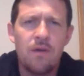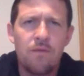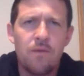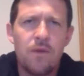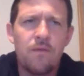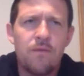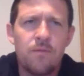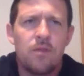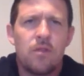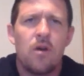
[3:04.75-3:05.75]
free from
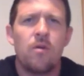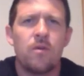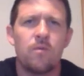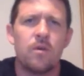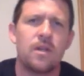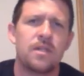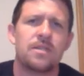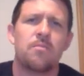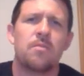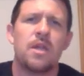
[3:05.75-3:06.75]
the law, and what does
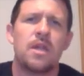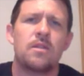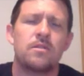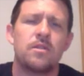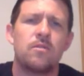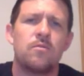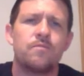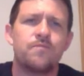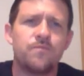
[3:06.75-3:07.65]
it mean to